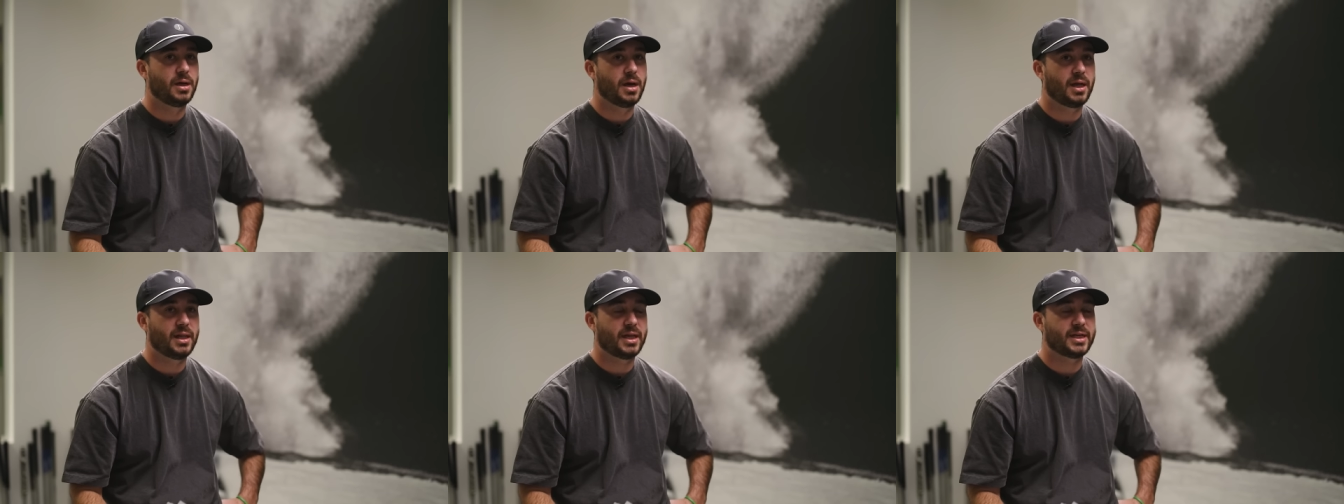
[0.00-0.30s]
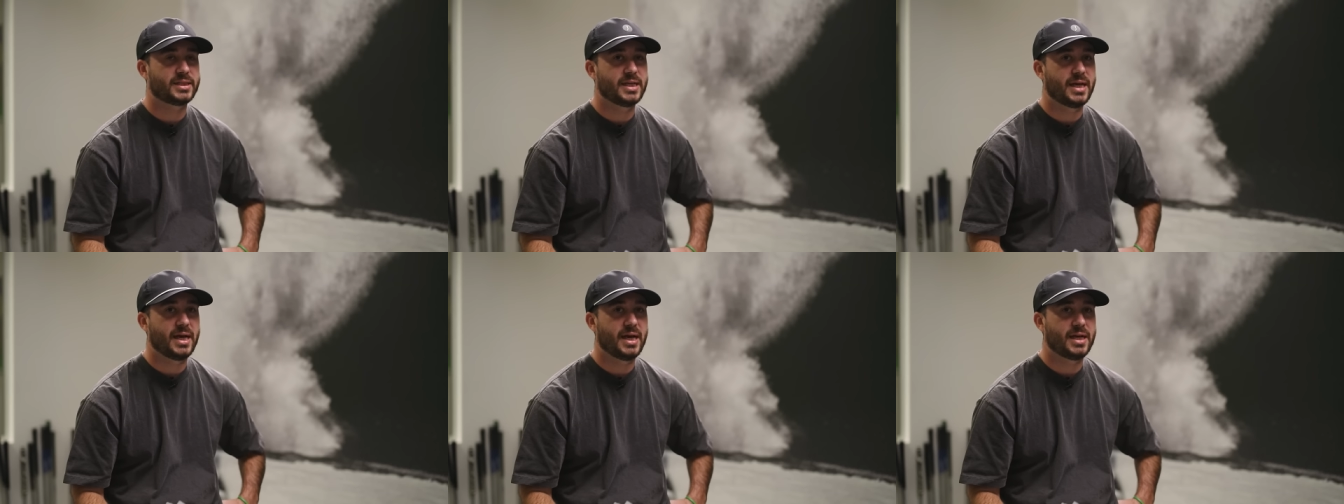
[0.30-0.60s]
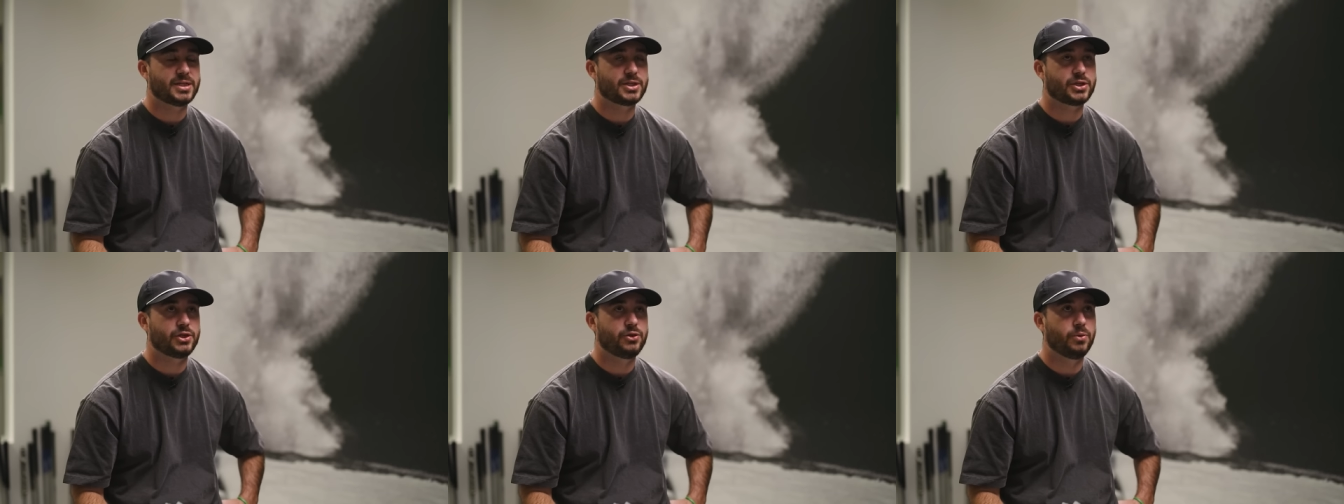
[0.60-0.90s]
I'd like to
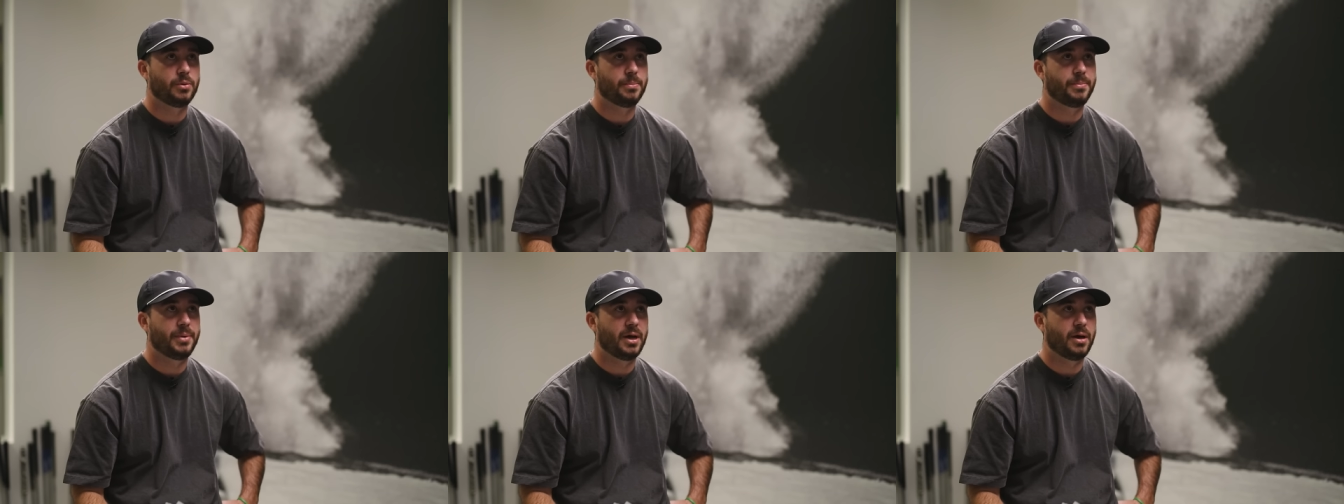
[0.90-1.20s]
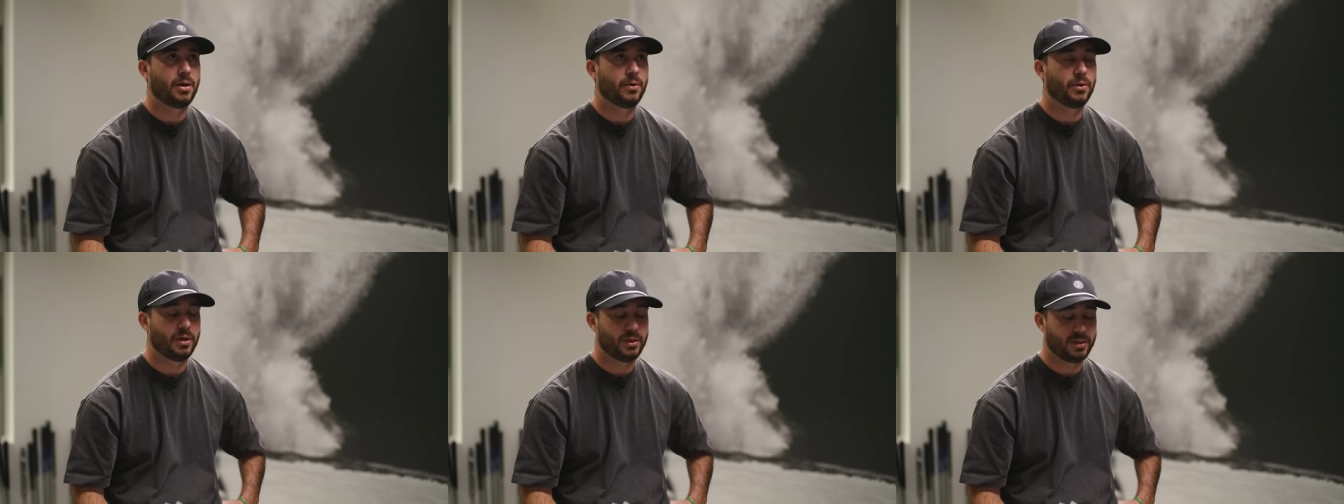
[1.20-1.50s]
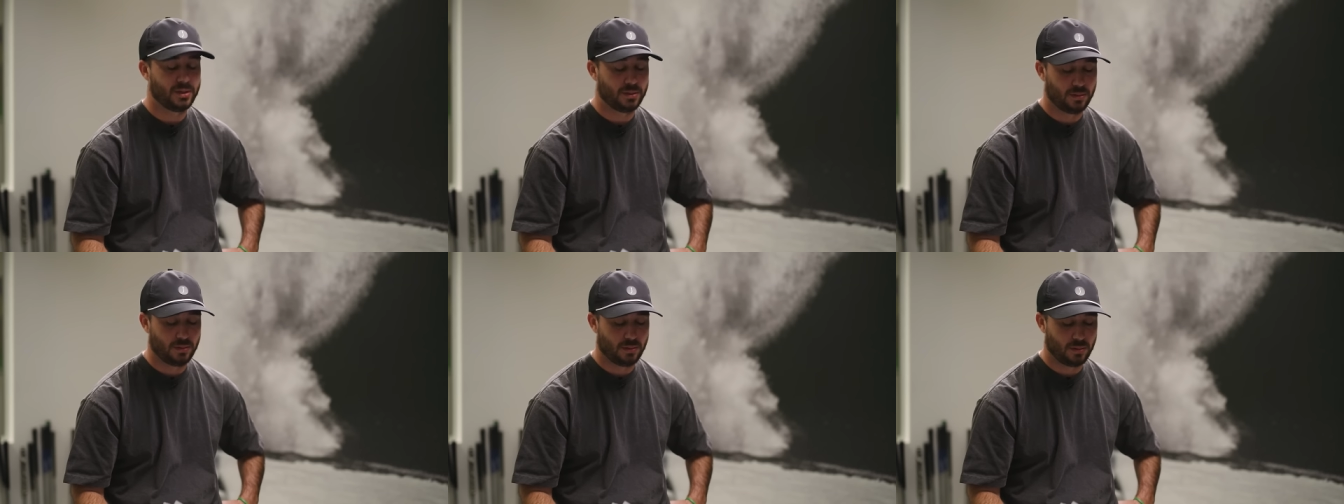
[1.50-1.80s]
ask you about
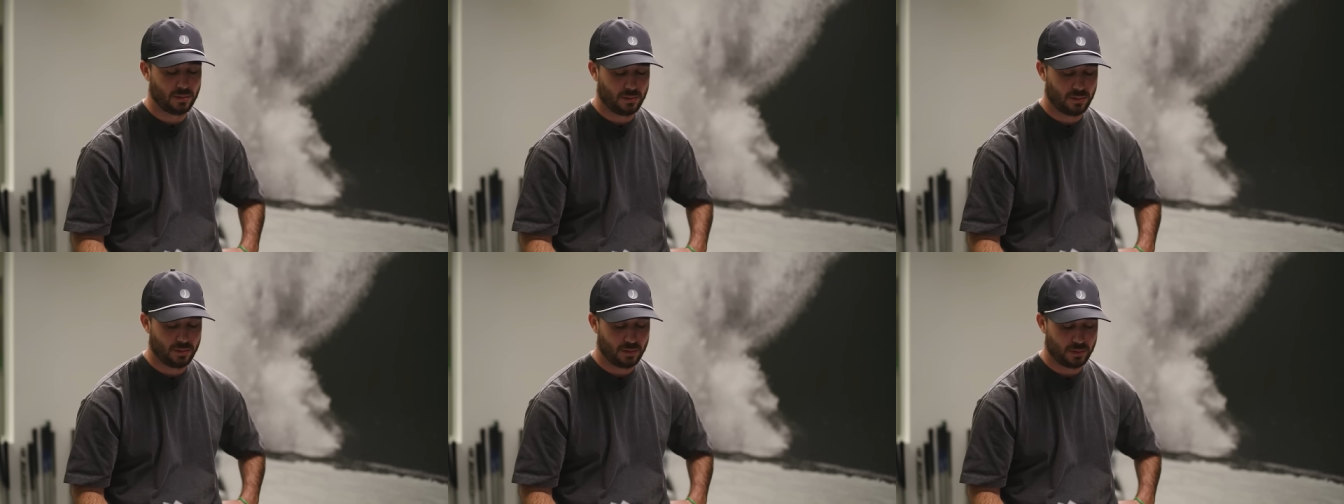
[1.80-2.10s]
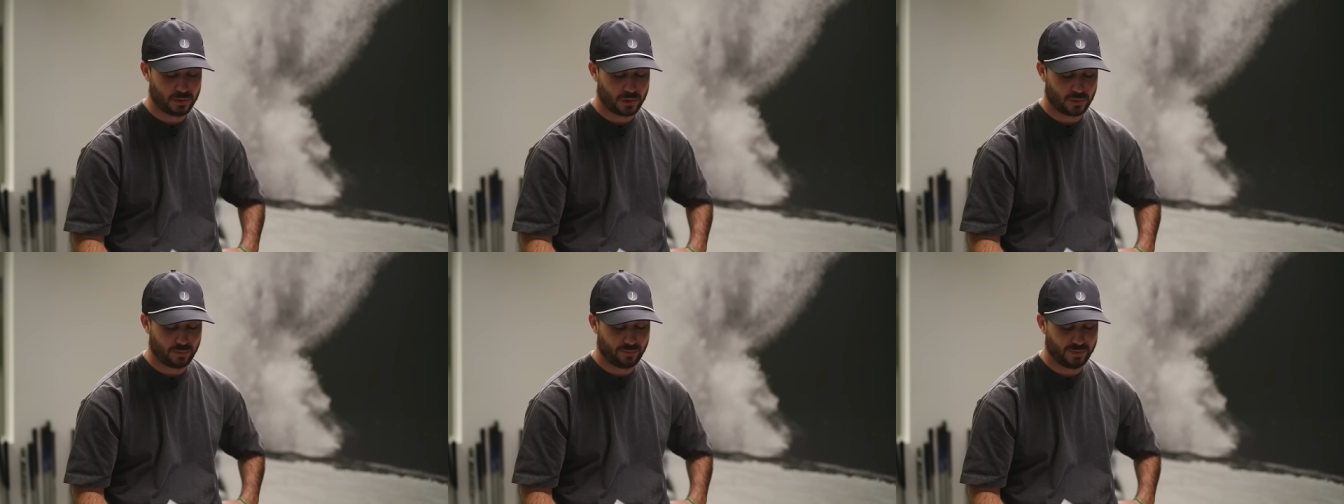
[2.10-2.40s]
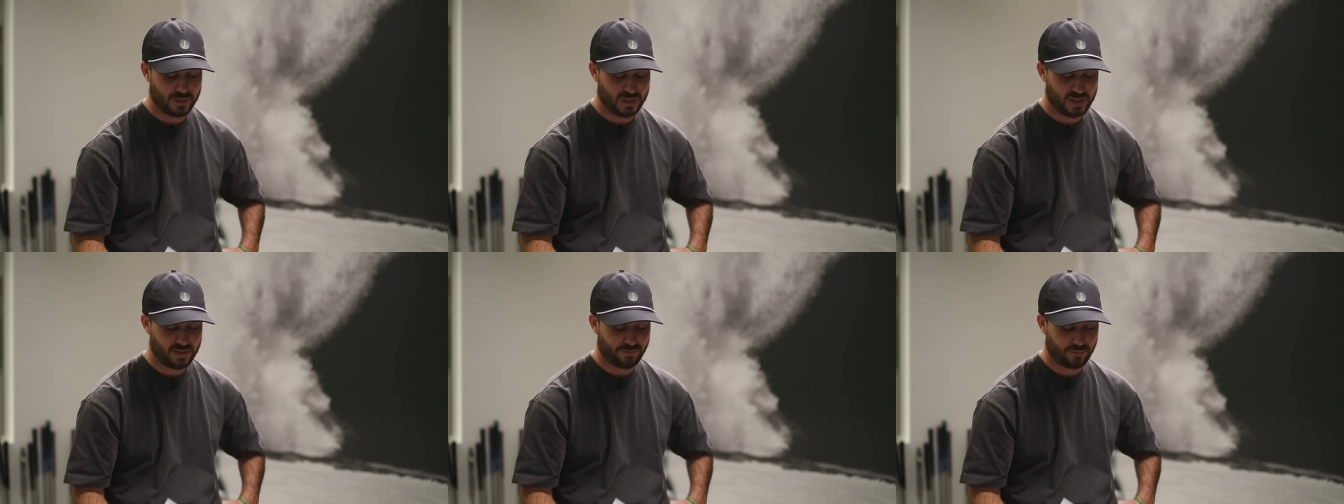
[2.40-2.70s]
a, you know, sort of
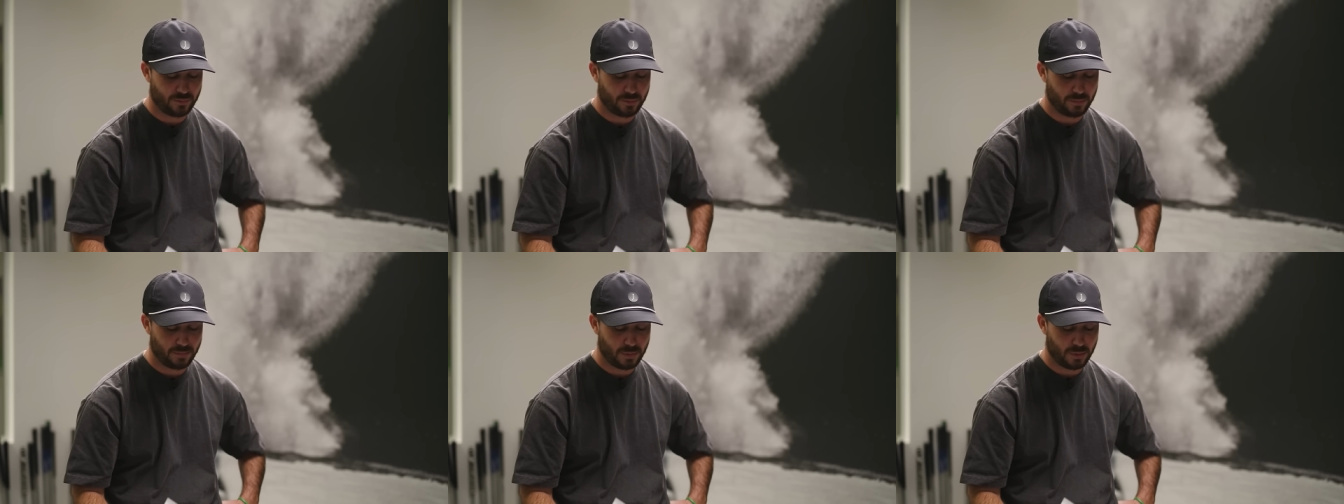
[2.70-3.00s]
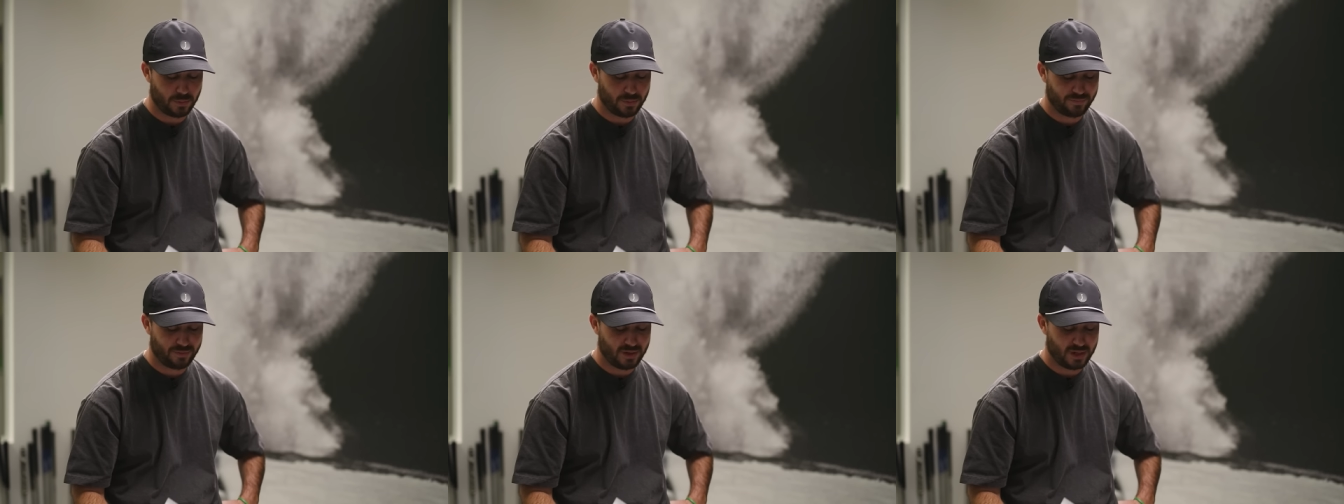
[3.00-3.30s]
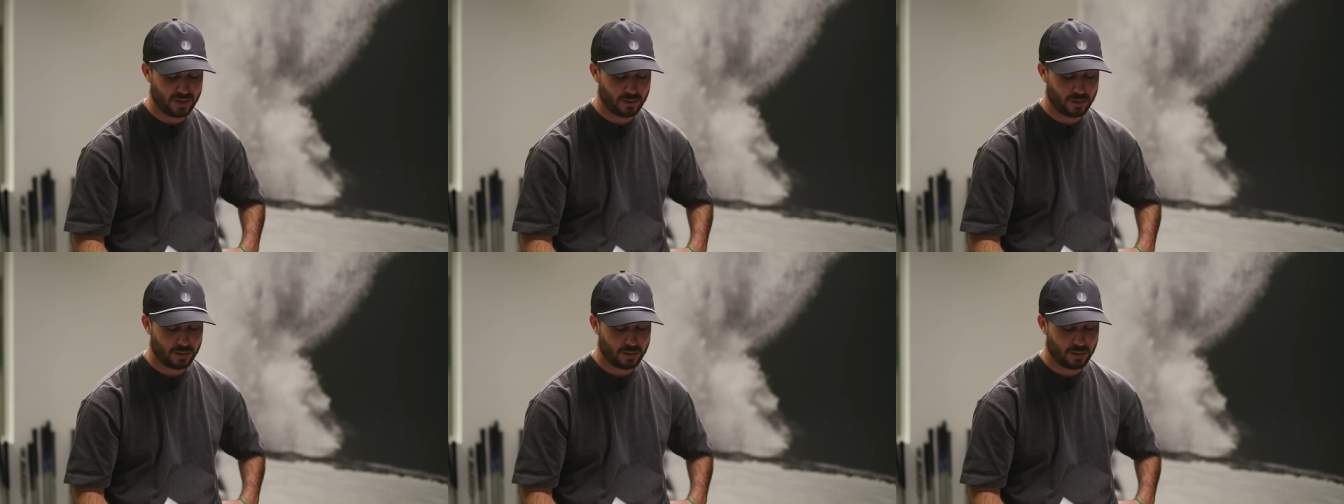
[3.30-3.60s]
a different
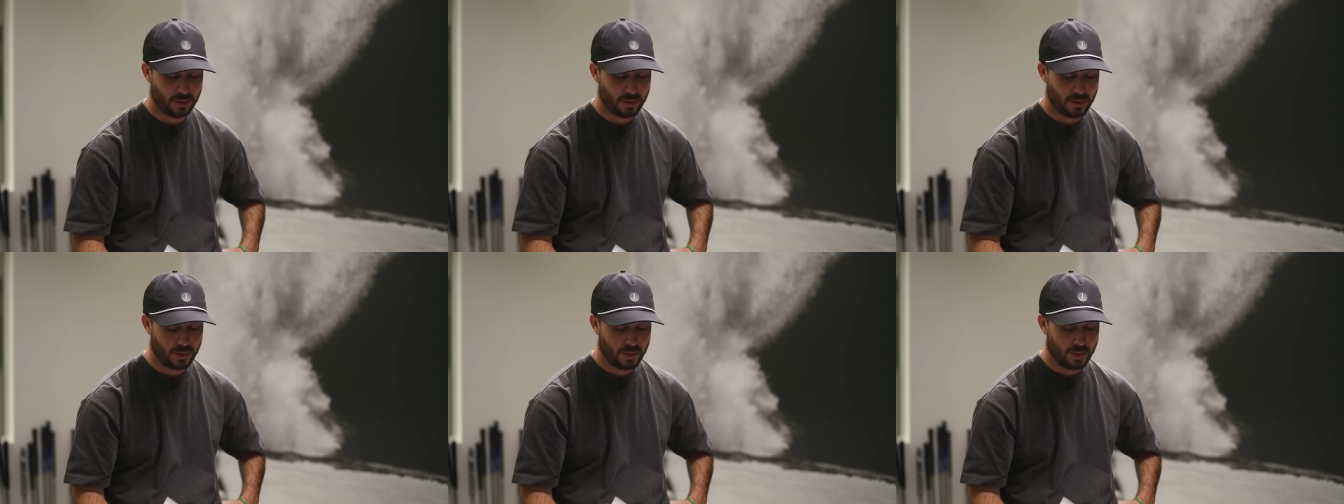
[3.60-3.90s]
motivator